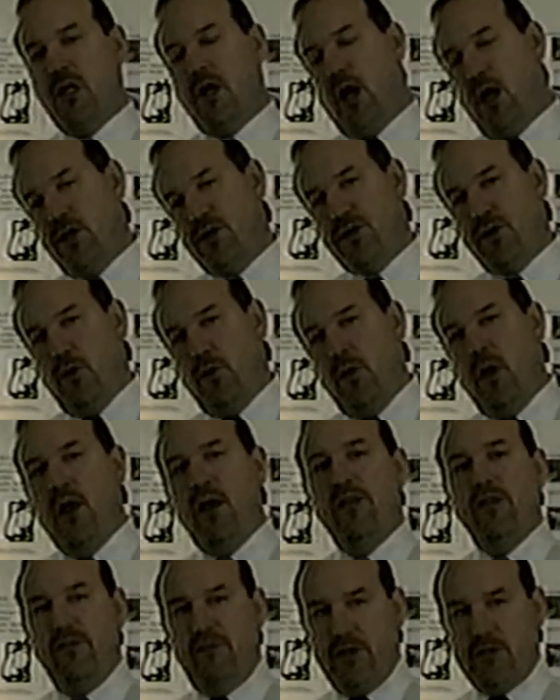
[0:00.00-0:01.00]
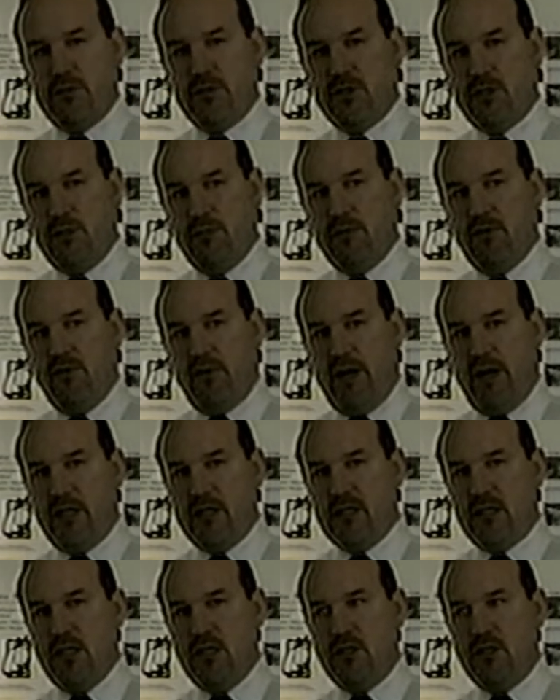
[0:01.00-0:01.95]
Also, the VetraStim device